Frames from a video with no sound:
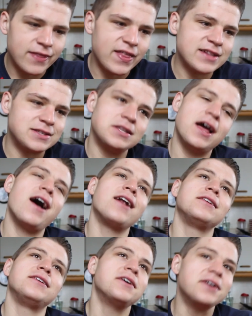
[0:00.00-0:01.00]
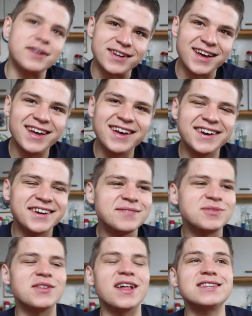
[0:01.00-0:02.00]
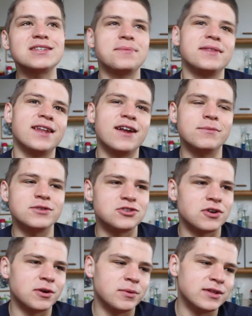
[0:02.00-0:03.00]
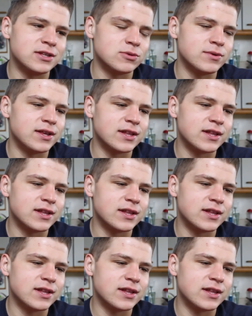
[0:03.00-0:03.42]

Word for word: And that's not good. So that's something that I've been struggling with this week.